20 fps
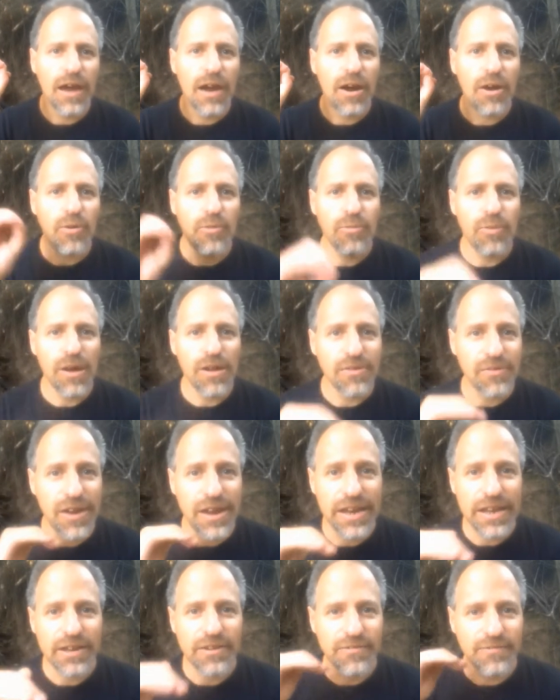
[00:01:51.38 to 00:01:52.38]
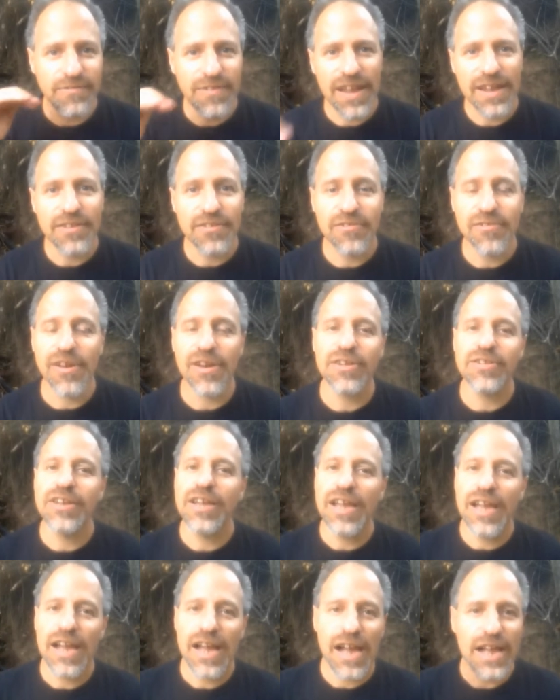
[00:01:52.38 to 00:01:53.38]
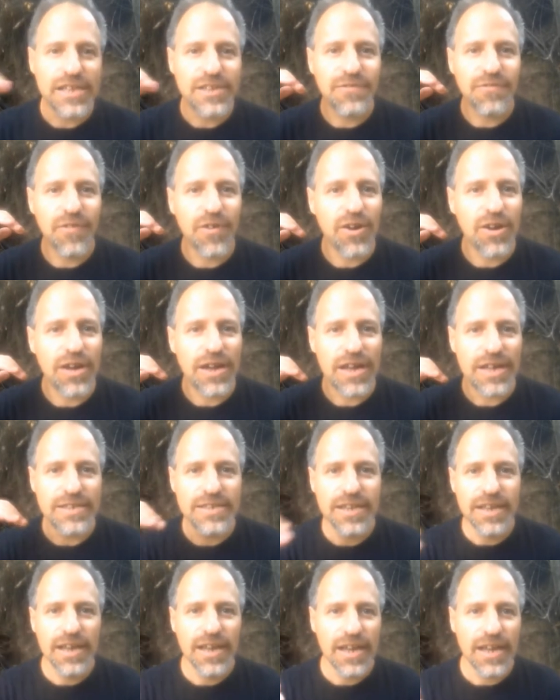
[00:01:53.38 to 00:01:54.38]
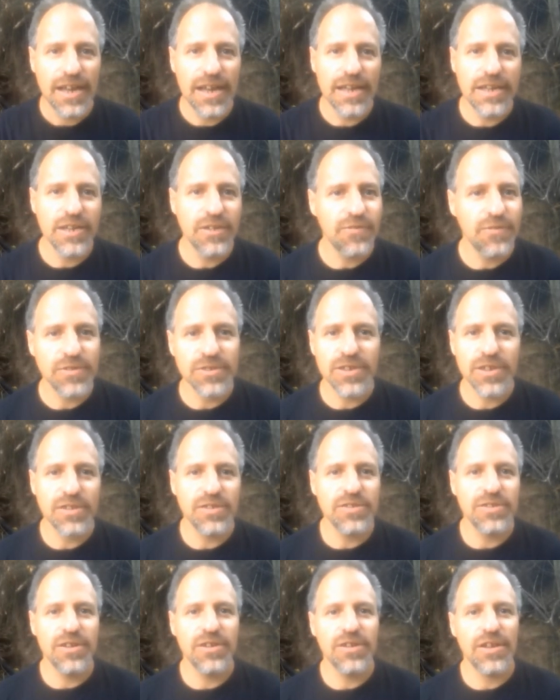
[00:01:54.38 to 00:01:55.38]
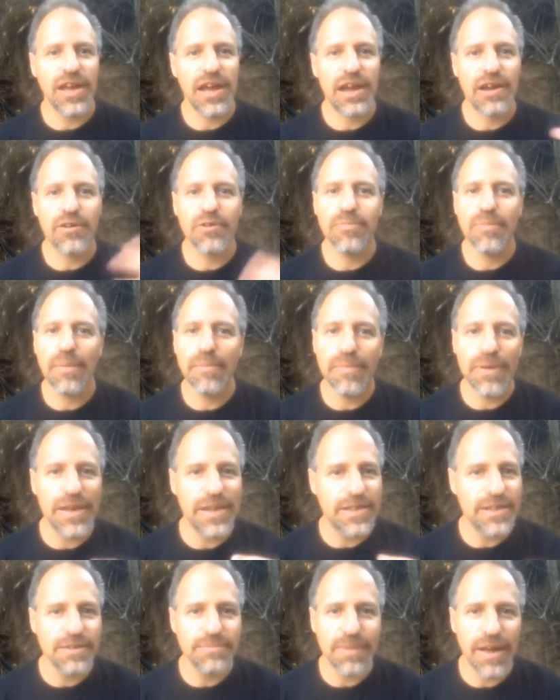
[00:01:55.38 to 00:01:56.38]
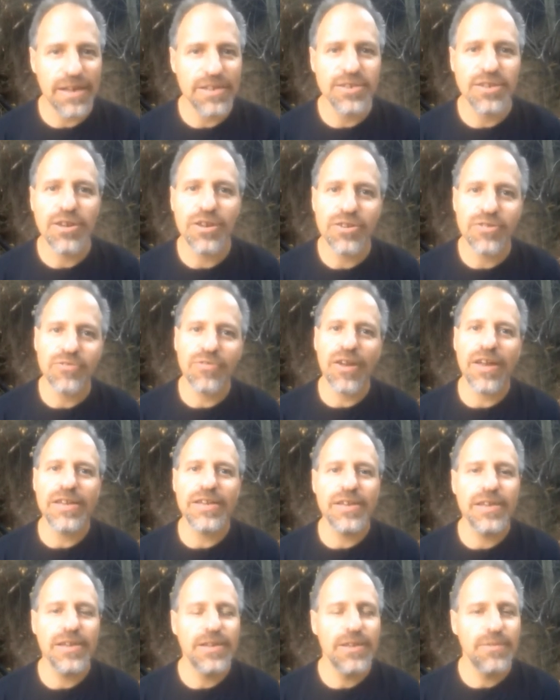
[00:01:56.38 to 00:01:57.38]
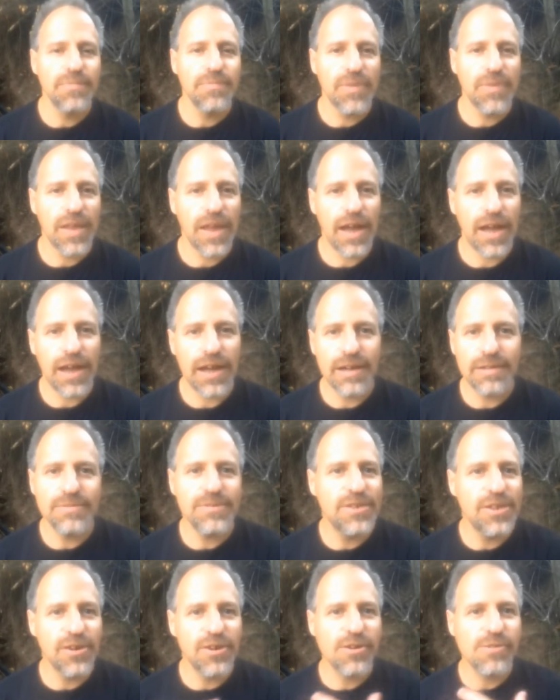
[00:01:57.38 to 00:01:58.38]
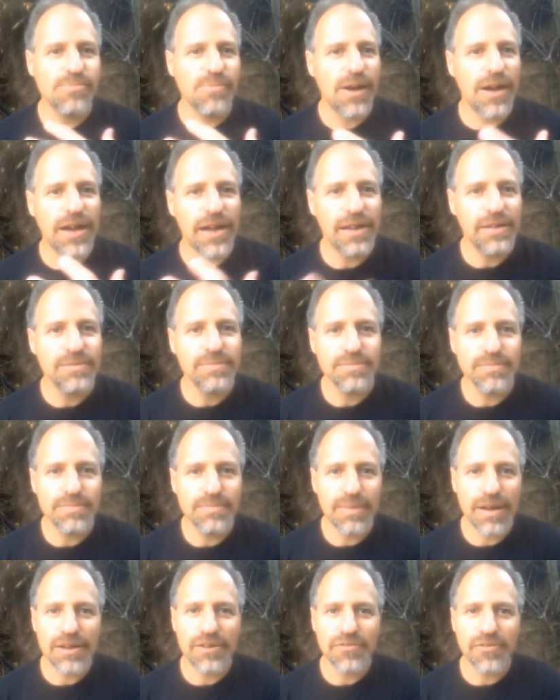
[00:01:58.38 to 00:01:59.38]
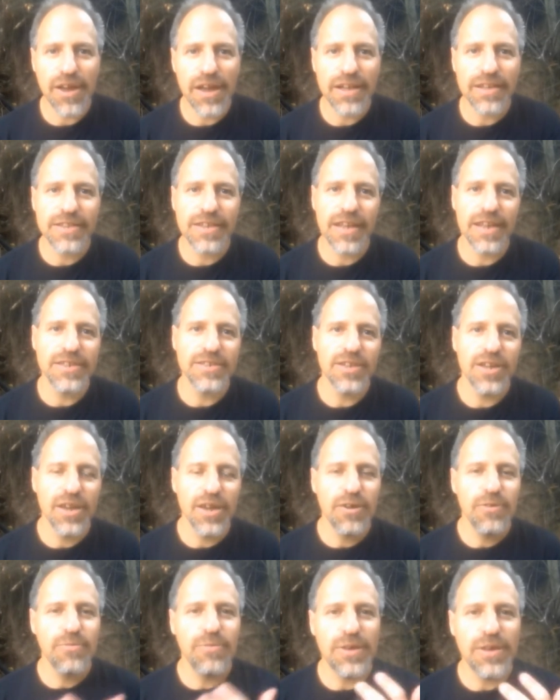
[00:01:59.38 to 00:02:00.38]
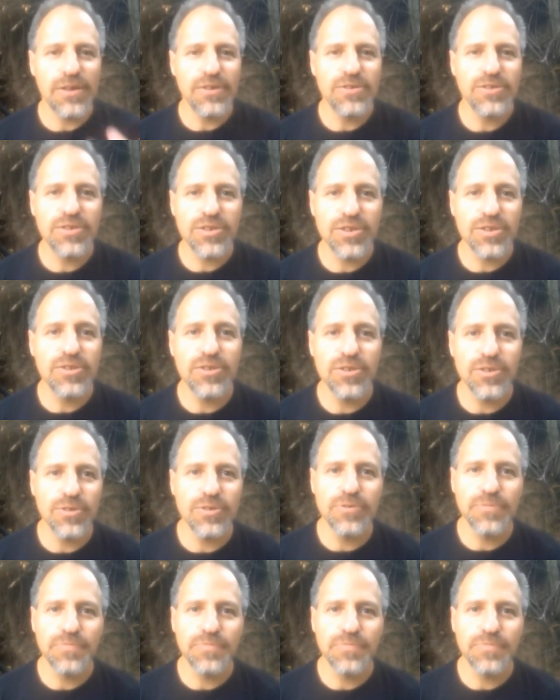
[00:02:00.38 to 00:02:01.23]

while running on flat ground as far as intervals are concerned, I remember hitting max heart rate during my track days. We used to do